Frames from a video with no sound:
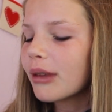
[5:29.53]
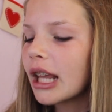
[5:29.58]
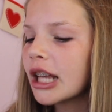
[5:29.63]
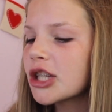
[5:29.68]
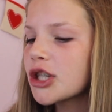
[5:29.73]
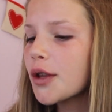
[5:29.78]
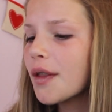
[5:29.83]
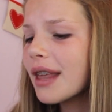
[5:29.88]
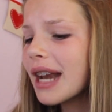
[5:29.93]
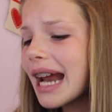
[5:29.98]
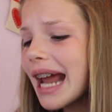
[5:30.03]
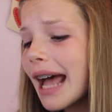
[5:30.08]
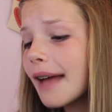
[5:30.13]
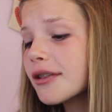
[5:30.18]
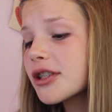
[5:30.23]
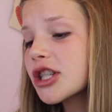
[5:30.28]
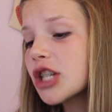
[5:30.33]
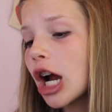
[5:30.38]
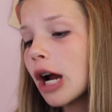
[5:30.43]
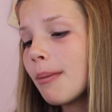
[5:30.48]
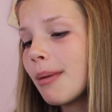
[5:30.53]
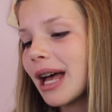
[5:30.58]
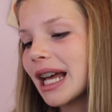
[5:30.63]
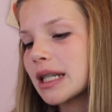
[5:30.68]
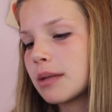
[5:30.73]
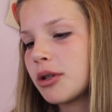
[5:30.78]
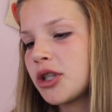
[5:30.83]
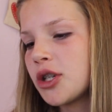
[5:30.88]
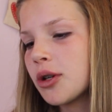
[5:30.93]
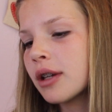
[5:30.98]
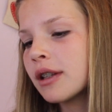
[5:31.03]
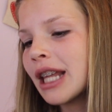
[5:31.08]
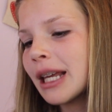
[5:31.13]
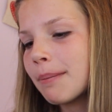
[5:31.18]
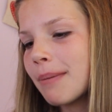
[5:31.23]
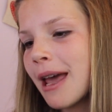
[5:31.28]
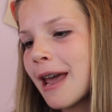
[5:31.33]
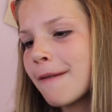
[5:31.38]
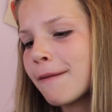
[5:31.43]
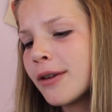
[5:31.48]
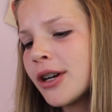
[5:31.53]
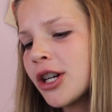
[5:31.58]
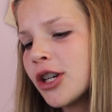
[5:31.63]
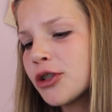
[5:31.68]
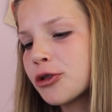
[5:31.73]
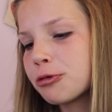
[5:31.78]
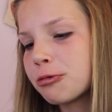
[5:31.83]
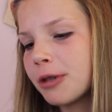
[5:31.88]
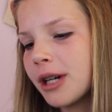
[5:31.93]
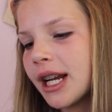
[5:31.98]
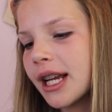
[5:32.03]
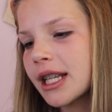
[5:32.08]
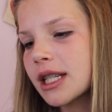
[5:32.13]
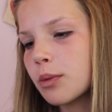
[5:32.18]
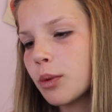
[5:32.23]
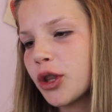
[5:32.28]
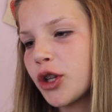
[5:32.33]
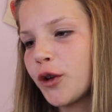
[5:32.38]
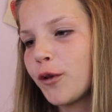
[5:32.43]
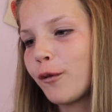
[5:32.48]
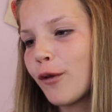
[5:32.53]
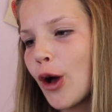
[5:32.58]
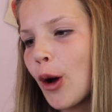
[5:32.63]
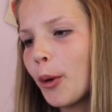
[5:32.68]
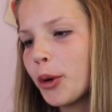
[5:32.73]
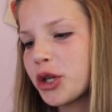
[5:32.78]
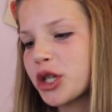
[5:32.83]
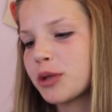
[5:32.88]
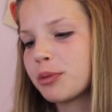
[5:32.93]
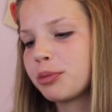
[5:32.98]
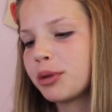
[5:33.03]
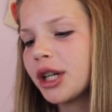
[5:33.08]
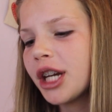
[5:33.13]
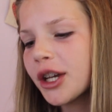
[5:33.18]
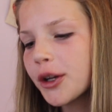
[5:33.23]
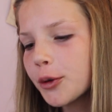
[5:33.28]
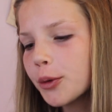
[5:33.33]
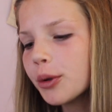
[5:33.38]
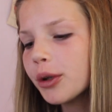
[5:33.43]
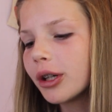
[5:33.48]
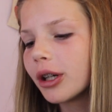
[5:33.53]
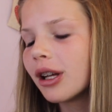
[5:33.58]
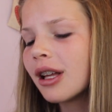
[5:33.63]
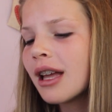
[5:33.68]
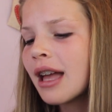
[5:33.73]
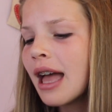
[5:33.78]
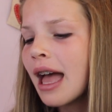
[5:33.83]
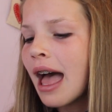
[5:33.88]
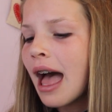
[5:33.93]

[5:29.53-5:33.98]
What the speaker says: So then I have Starbucks, which you can like pay for your drinks with your phone, which is pretty cool.